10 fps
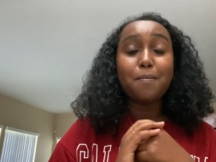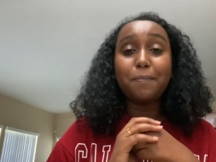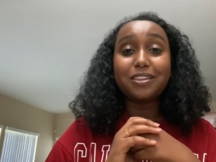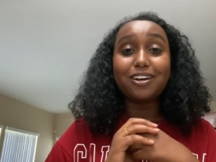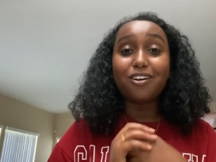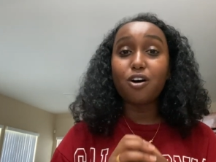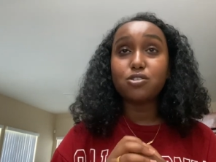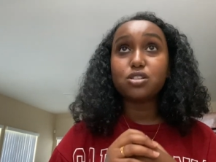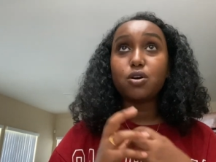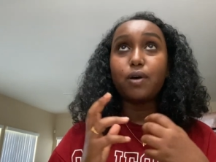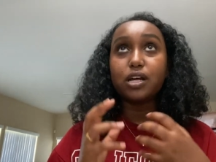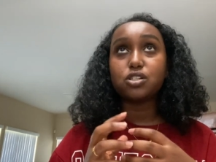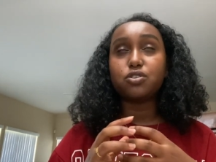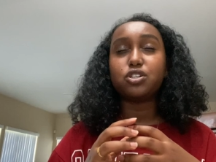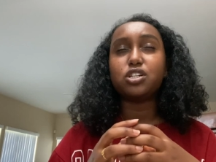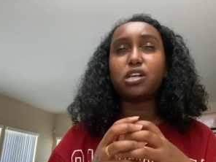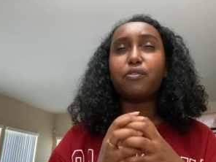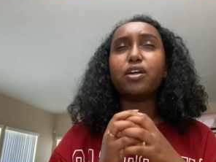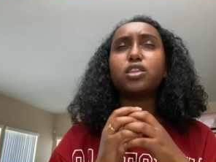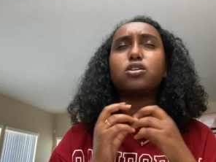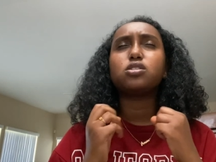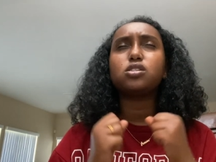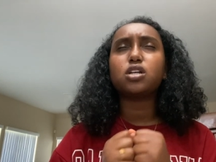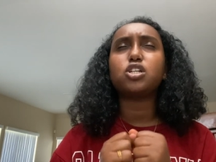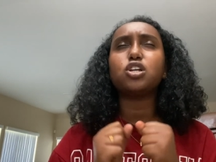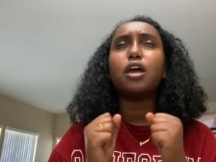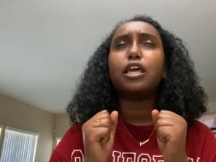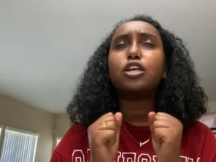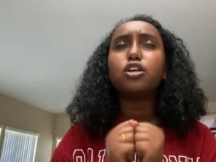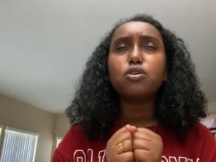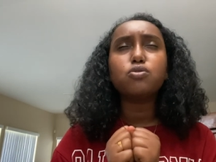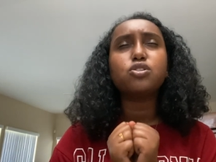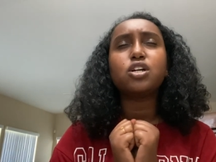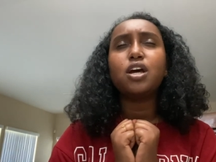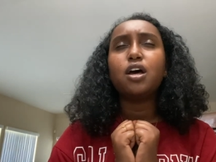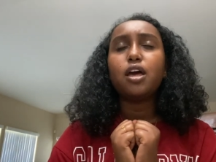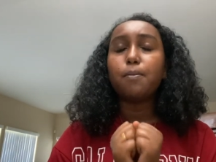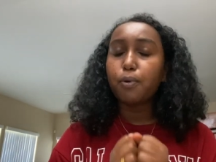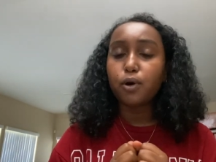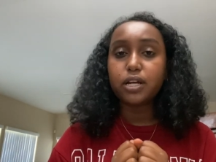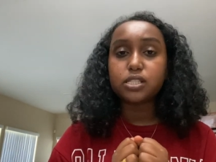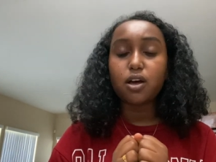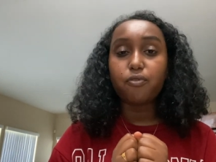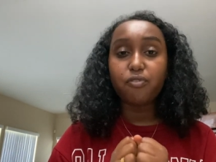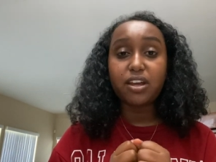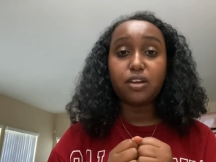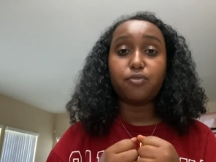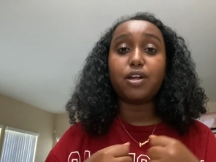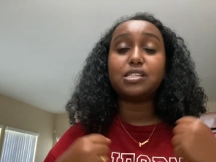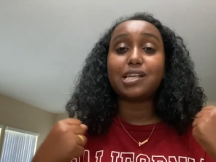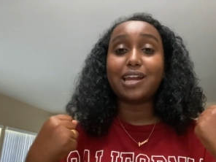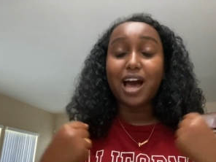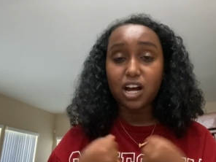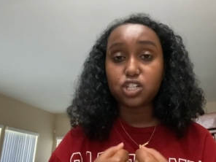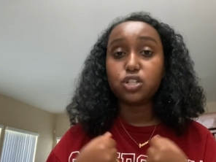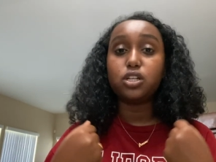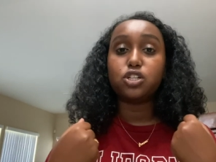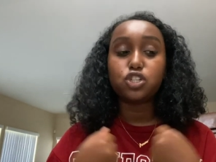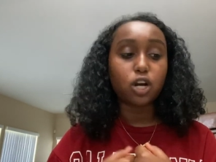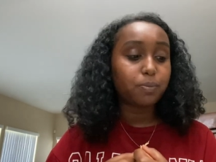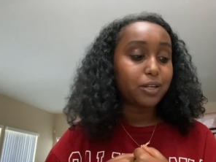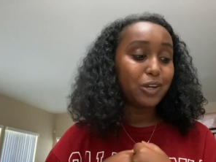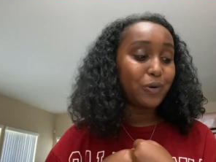But there are also, as Christians, I feel like there's such a huge importance of finding friends that actually sharpen you.